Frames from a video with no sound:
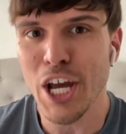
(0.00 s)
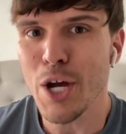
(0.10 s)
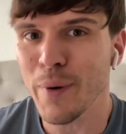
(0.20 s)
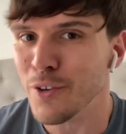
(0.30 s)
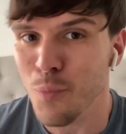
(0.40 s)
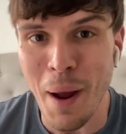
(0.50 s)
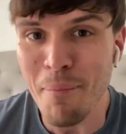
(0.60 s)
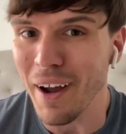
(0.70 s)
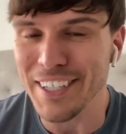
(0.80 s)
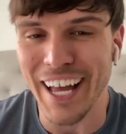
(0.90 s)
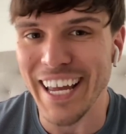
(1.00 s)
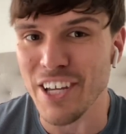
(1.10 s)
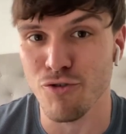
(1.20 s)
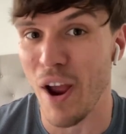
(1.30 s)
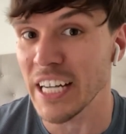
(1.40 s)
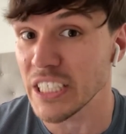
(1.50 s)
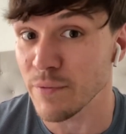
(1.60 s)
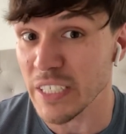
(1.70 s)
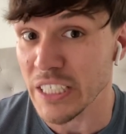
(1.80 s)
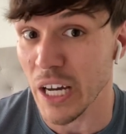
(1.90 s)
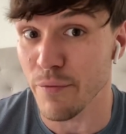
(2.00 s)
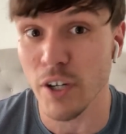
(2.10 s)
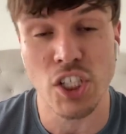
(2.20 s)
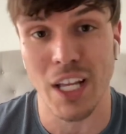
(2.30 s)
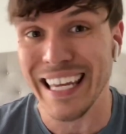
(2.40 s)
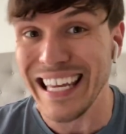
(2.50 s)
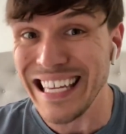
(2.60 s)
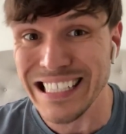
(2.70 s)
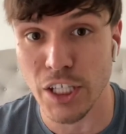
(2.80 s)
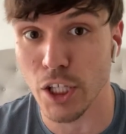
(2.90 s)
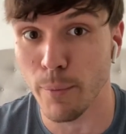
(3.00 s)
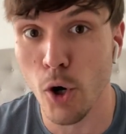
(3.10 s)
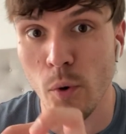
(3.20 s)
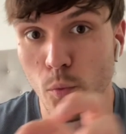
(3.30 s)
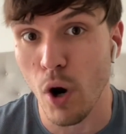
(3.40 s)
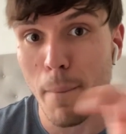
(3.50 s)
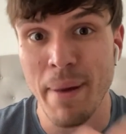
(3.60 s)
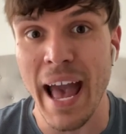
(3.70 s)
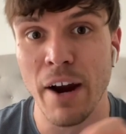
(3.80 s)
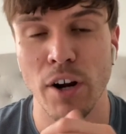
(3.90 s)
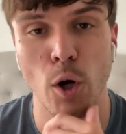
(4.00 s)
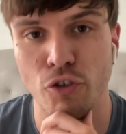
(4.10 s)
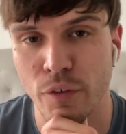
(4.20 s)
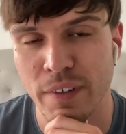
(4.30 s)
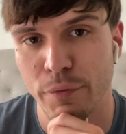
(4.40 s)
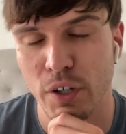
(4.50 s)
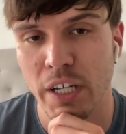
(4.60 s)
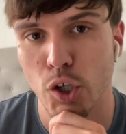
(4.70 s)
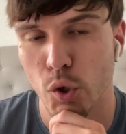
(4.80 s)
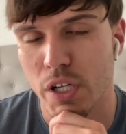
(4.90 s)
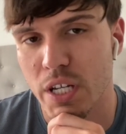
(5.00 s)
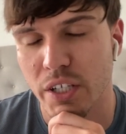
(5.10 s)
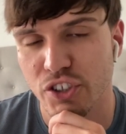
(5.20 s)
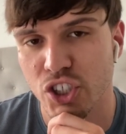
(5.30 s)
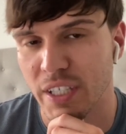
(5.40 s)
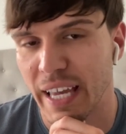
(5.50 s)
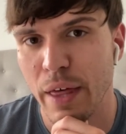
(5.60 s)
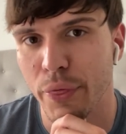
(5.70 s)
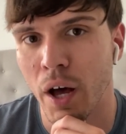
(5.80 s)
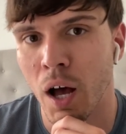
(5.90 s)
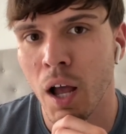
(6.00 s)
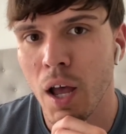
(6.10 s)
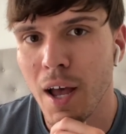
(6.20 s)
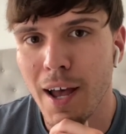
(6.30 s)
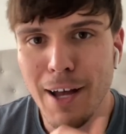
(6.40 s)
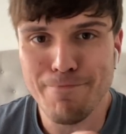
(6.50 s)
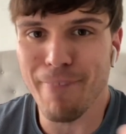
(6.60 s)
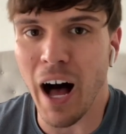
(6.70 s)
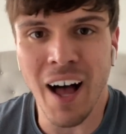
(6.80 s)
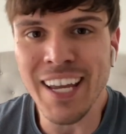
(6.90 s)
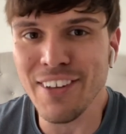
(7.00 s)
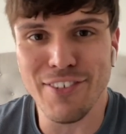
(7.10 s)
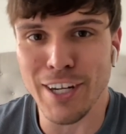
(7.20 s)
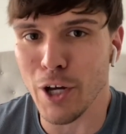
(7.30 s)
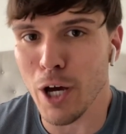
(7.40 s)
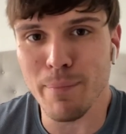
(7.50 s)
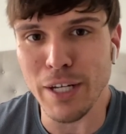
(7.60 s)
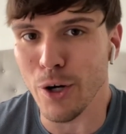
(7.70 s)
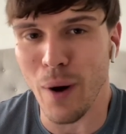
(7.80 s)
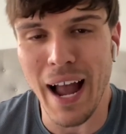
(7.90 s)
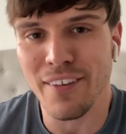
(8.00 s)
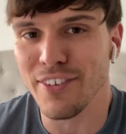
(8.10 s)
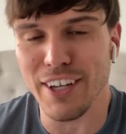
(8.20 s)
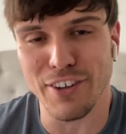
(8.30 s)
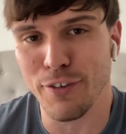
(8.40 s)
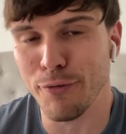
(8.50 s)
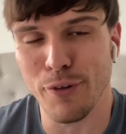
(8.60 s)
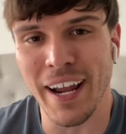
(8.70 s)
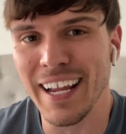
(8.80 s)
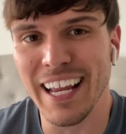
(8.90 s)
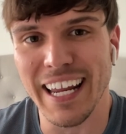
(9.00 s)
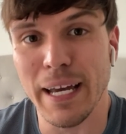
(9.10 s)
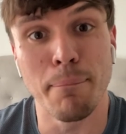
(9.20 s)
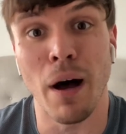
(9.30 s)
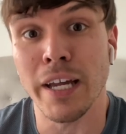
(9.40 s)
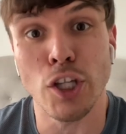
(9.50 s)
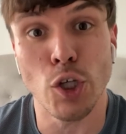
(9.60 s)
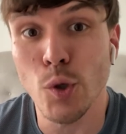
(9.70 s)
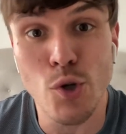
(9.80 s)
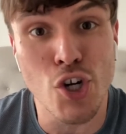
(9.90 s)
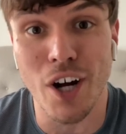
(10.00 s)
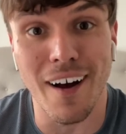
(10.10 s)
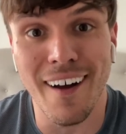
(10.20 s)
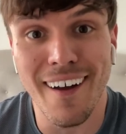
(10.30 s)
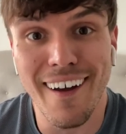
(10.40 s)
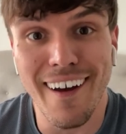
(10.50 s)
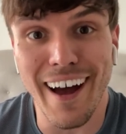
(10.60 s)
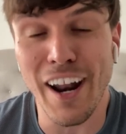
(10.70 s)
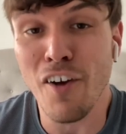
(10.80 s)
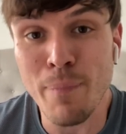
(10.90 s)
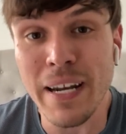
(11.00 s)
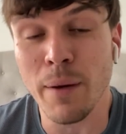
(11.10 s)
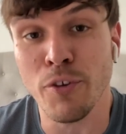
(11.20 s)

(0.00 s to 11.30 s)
because when my diet is relatively diverse, like it is at the moment, where I'm pairing lots of different ingredients together, I consider amino acids, frankly, a minutia. And I've been able to